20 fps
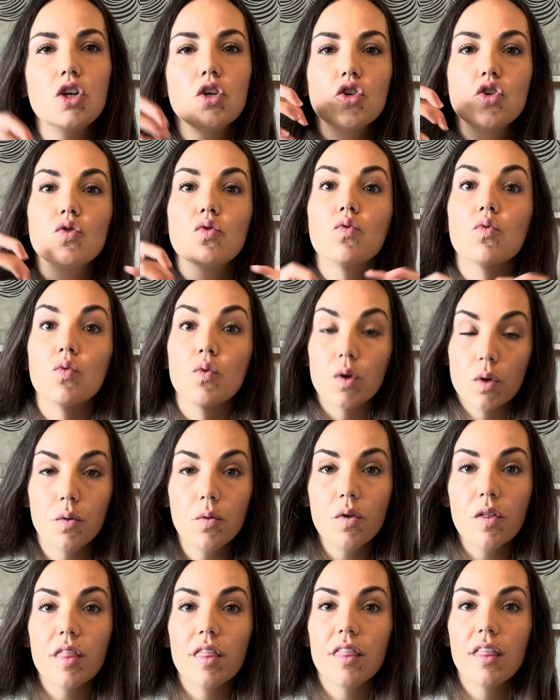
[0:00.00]

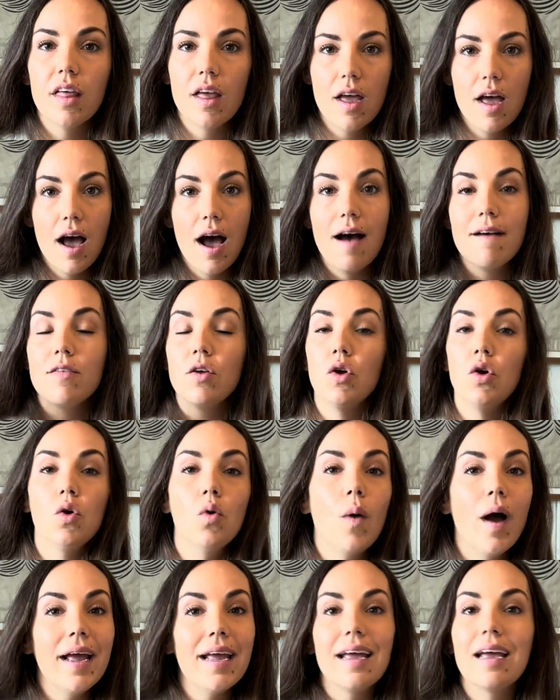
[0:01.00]
truth of who
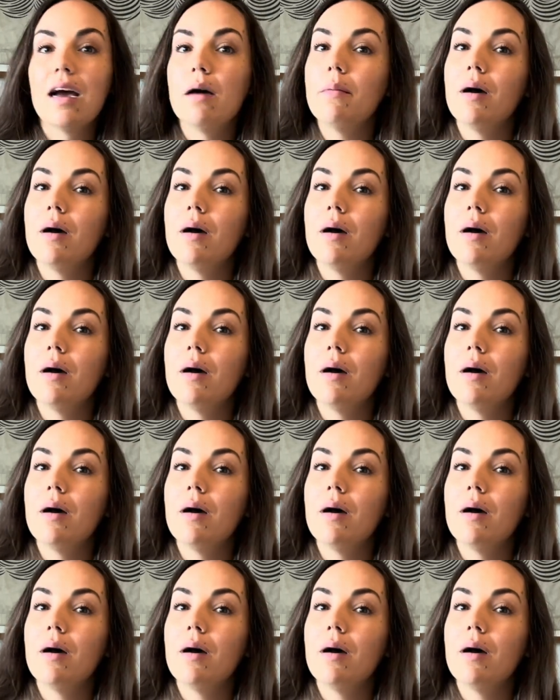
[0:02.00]
I am,